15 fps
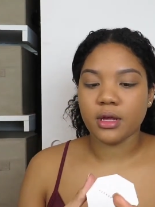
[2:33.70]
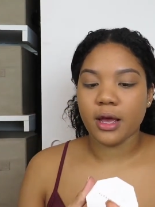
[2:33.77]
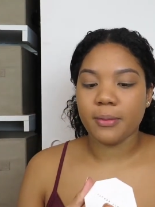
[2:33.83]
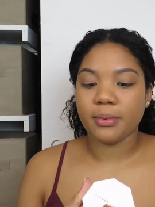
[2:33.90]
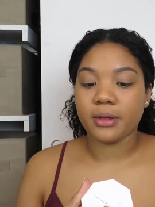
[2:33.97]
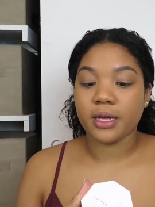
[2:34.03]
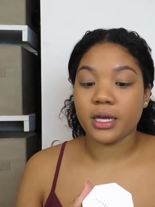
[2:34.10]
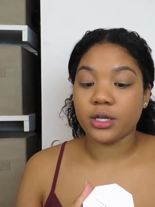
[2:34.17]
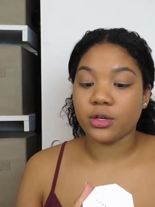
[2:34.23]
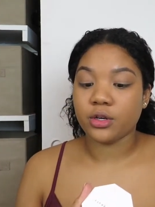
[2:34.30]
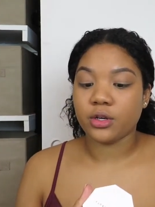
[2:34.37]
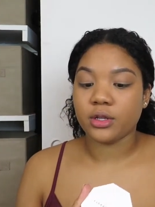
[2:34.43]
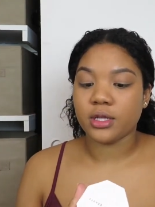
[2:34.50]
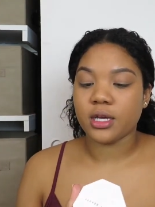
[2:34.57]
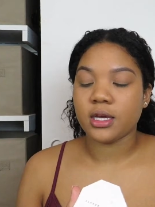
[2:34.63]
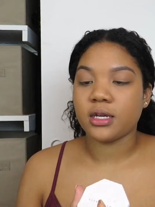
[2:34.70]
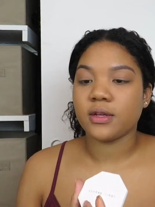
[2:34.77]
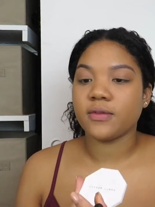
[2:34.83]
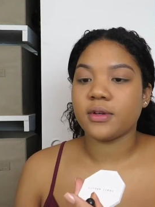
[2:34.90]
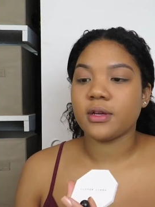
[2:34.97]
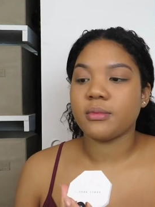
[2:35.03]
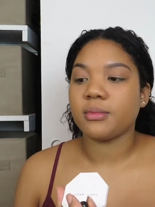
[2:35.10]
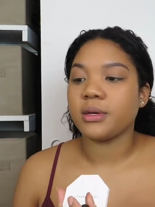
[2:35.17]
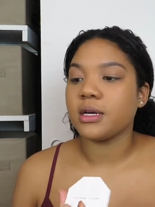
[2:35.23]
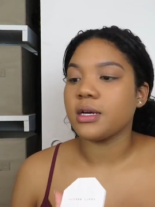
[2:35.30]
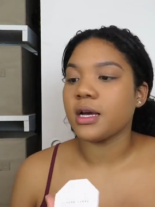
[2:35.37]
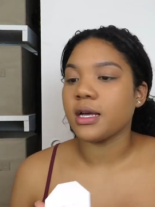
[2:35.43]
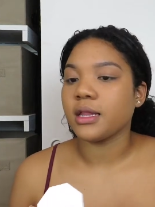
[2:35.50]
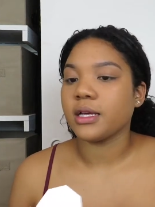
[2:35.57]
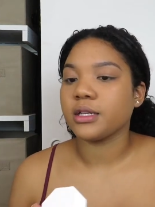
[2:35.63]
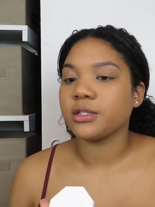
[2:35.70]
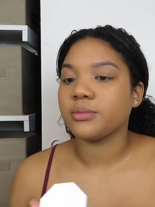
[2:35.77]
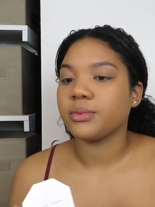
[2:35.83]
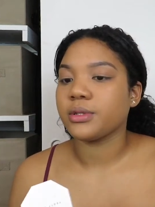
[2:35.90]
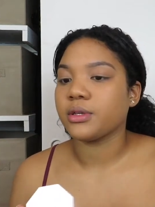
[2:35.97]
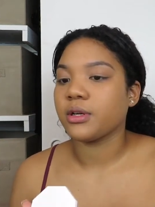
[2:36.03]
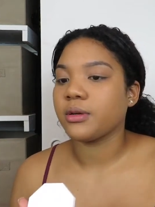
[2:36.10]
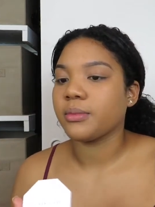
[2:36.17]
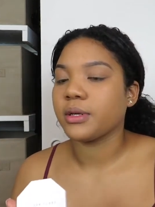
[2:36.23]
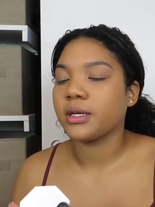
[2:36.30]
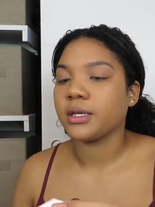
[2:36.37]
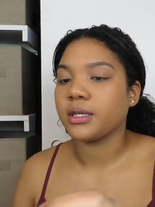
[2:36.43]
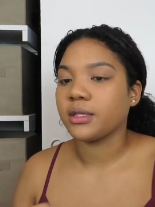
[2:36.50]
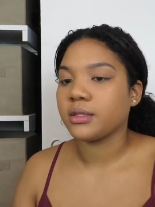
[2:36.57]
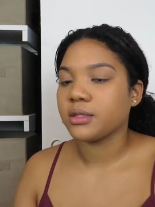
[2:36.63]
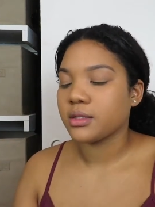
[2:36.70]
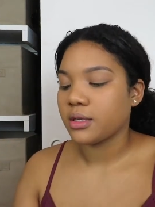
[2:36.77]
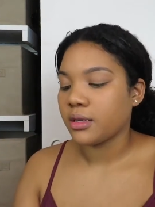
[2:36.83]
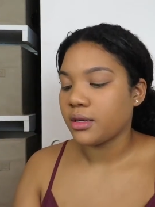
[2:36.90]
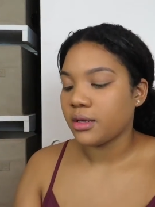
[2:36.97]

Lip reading: applicator on the end of it, but I like to put it on my hand.